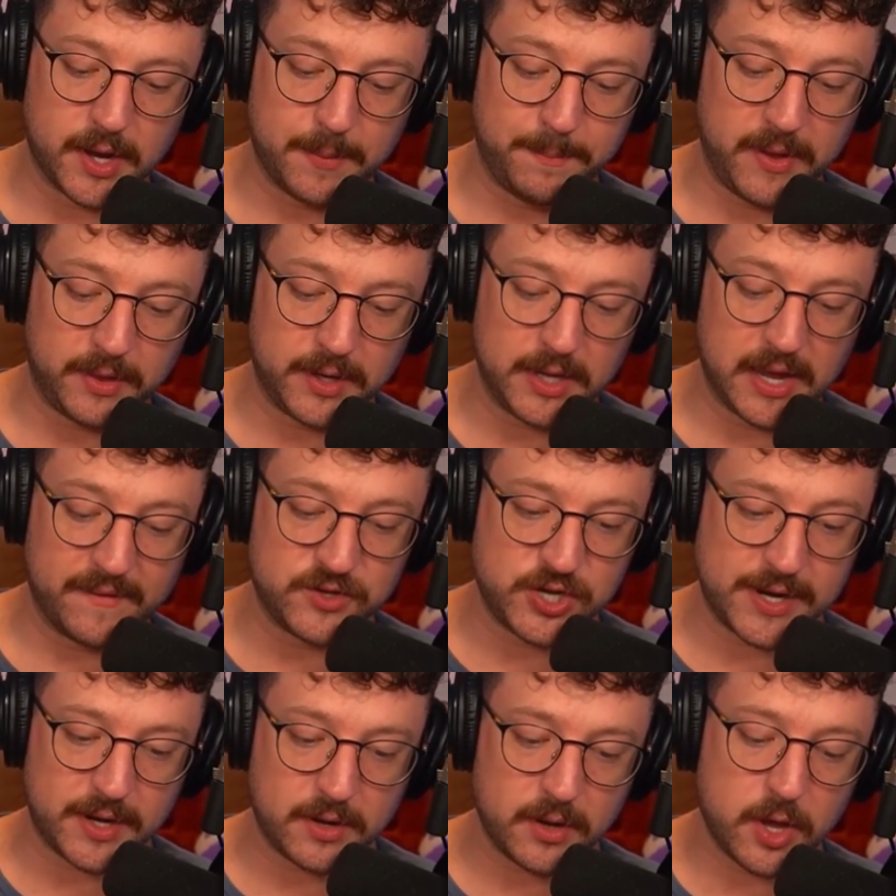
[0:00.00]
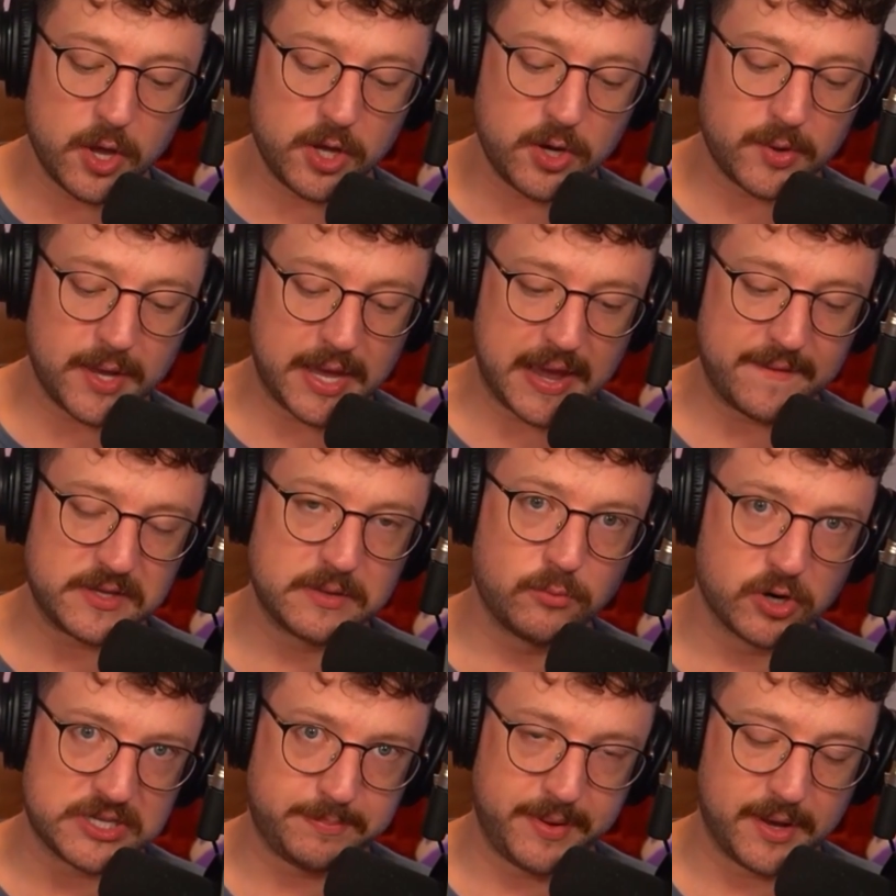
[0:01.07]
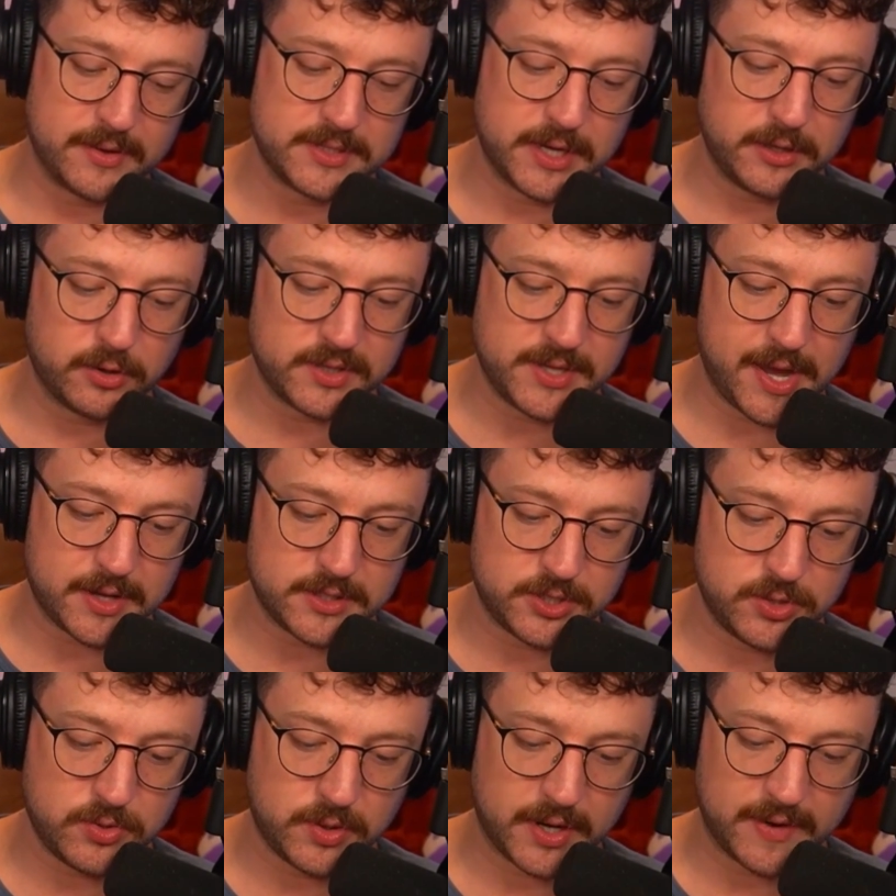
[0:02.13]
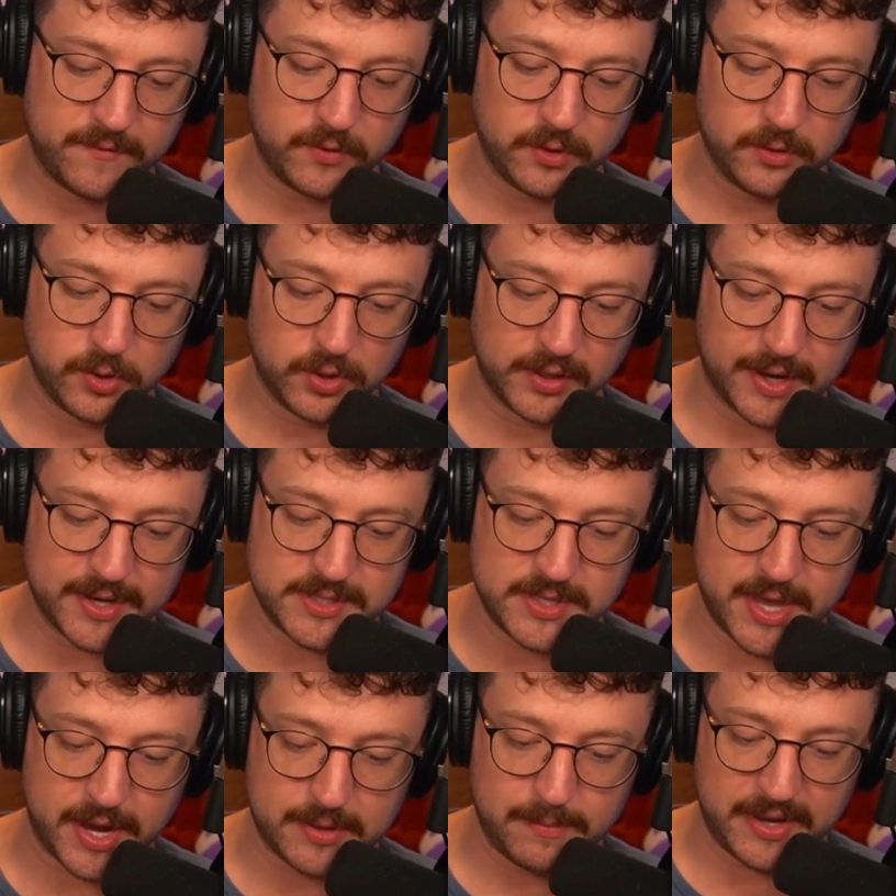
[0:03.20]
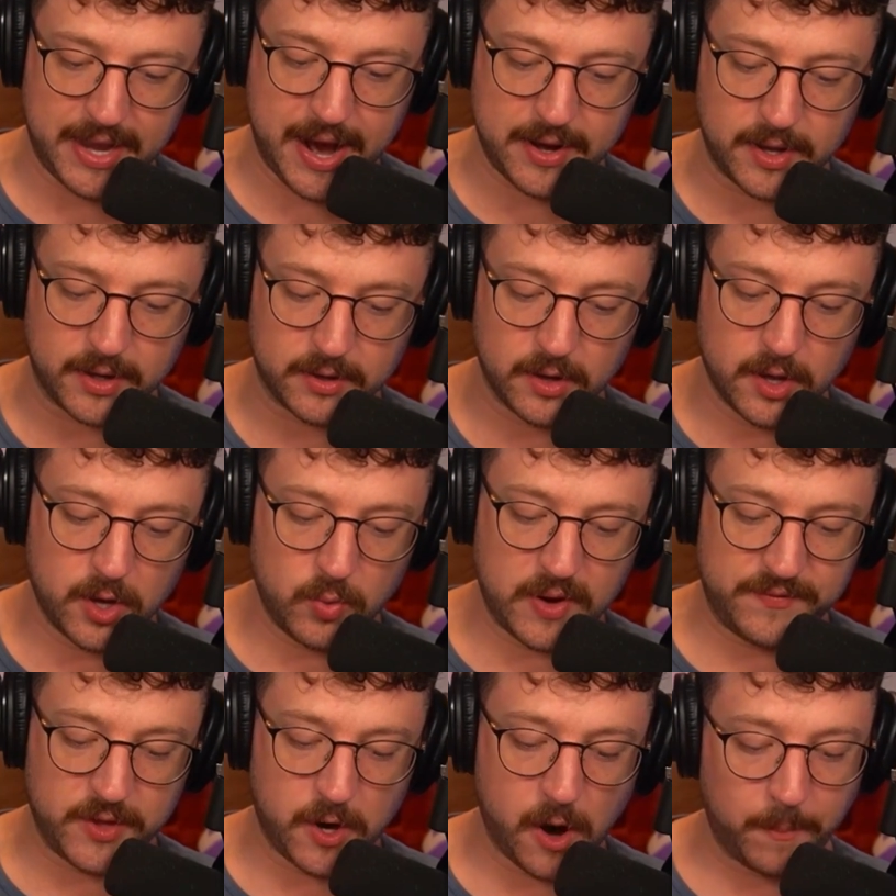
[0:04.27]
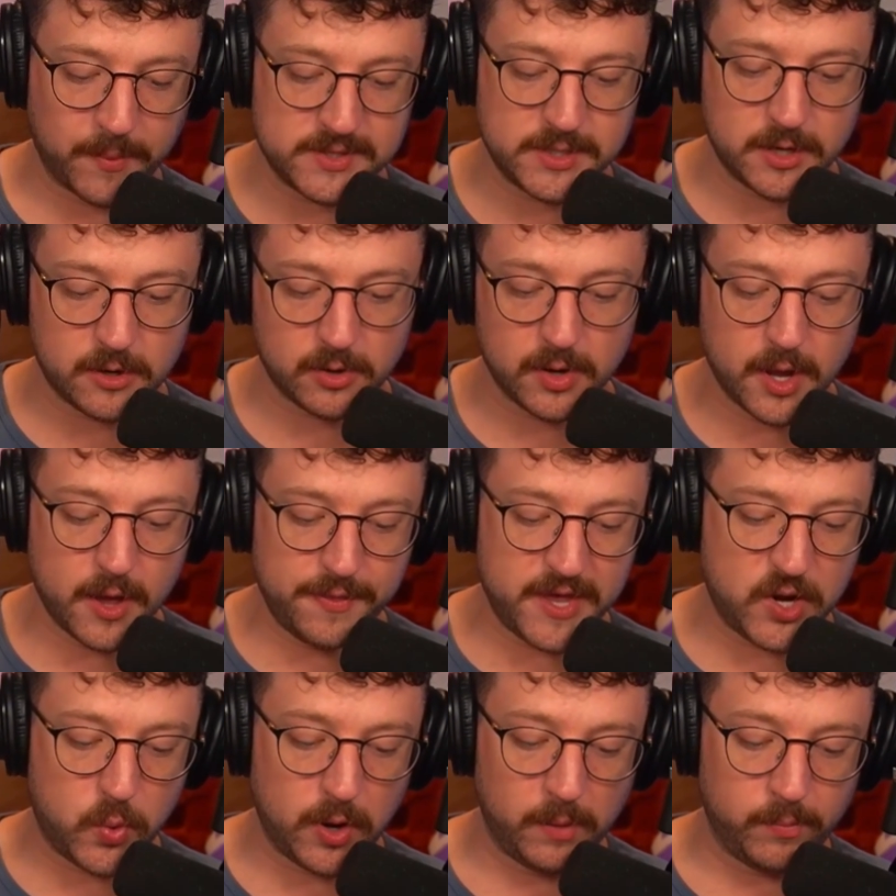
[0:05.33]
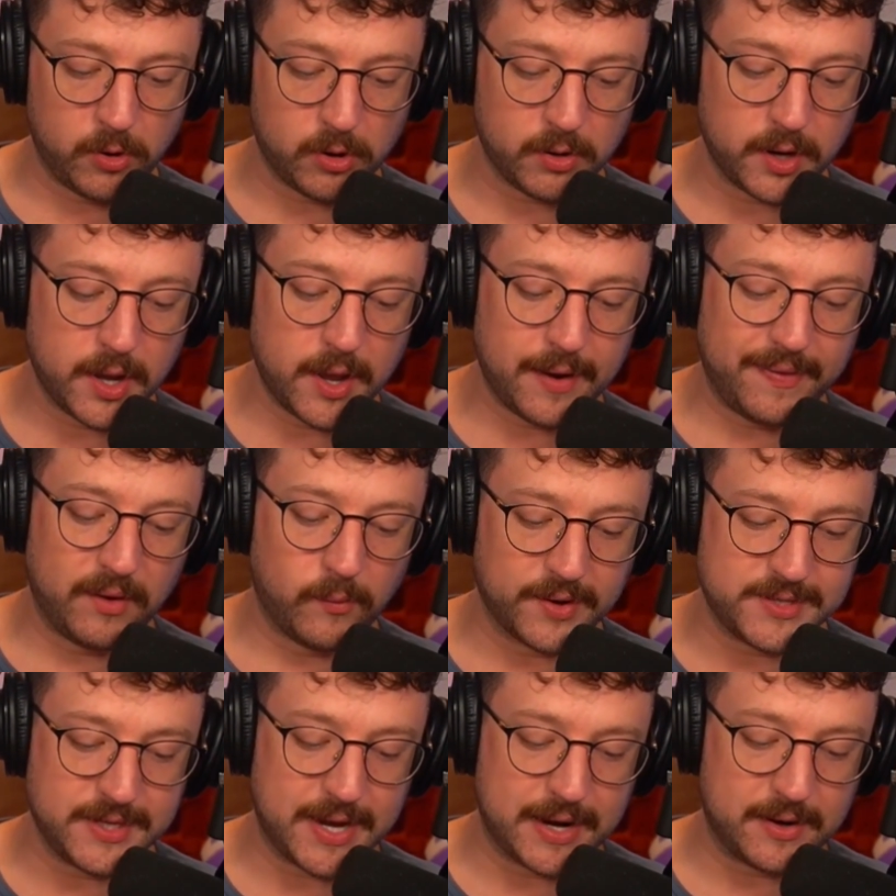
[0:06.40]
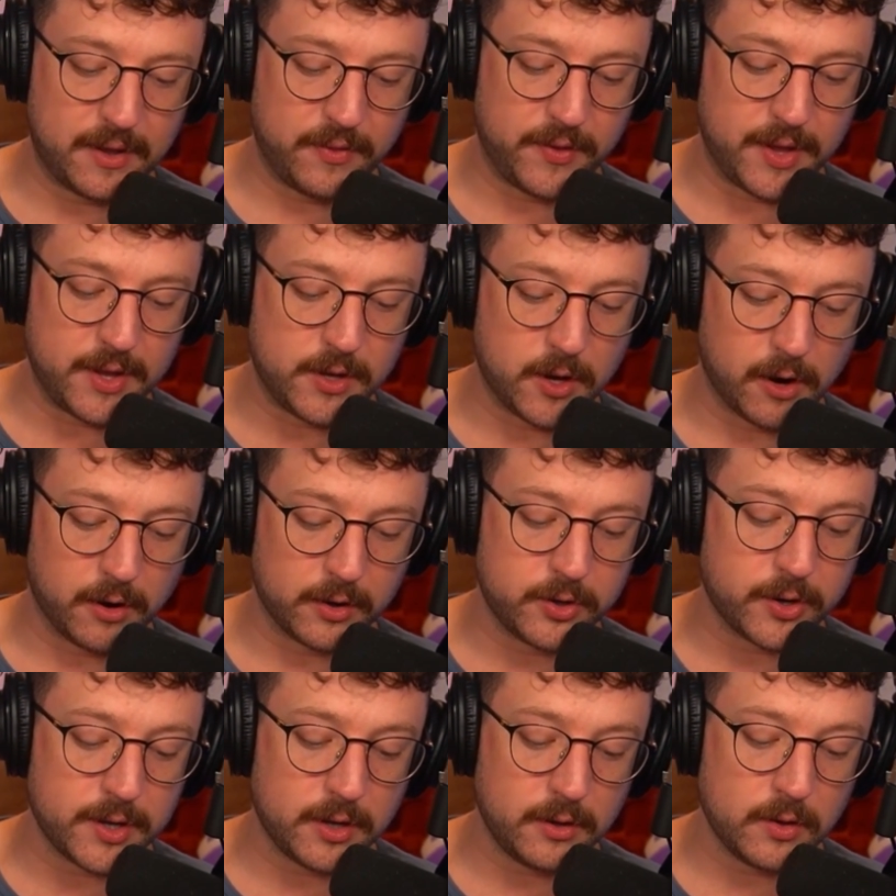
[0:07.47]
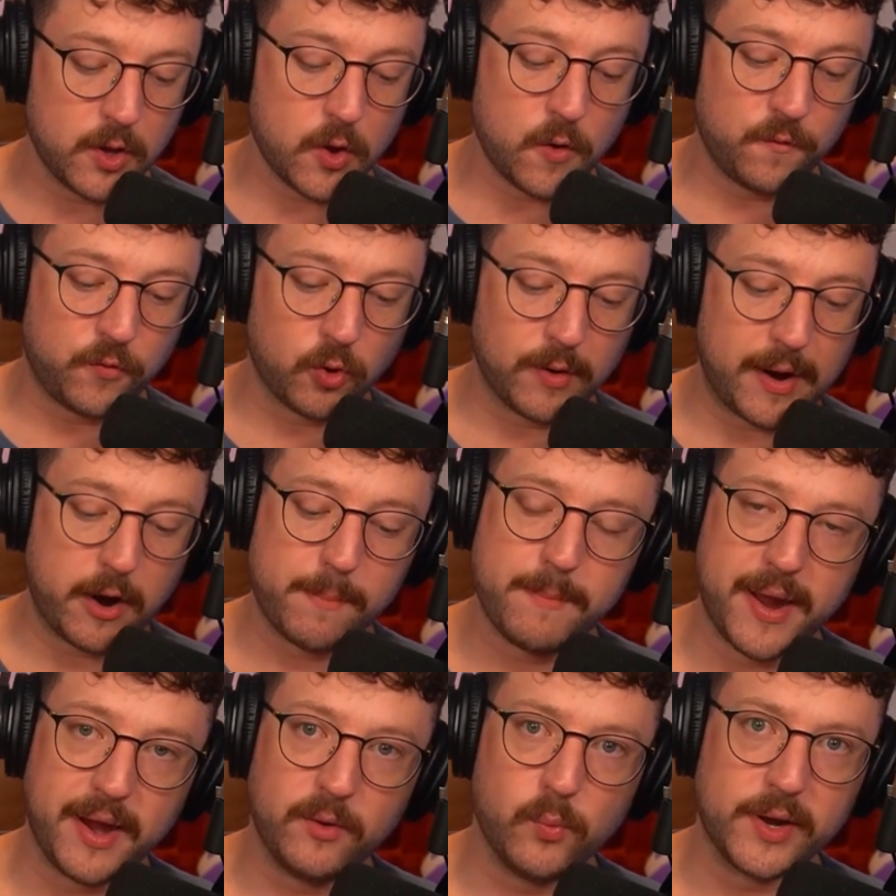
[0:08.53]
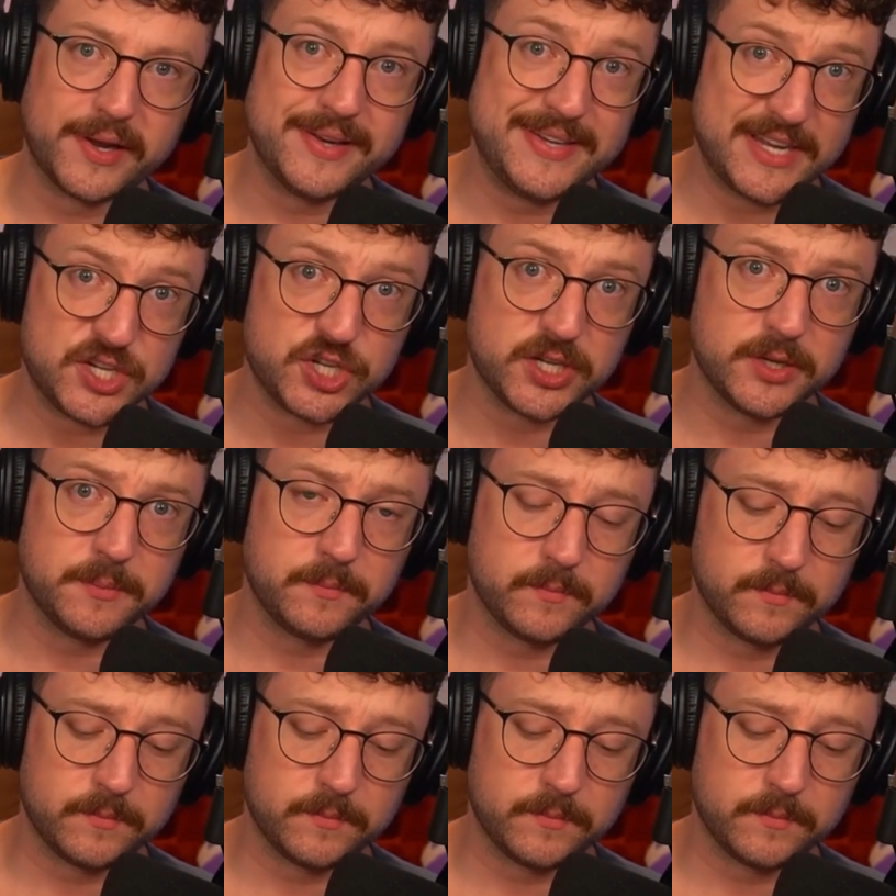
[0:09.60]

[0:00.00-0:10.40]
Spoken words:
ability of Jaina, you want to have some more spells in your deck to kind of utilize that mechanic. We have the Harpies here, the Quillbore, and then once again, the Gargoyle for our main win condition.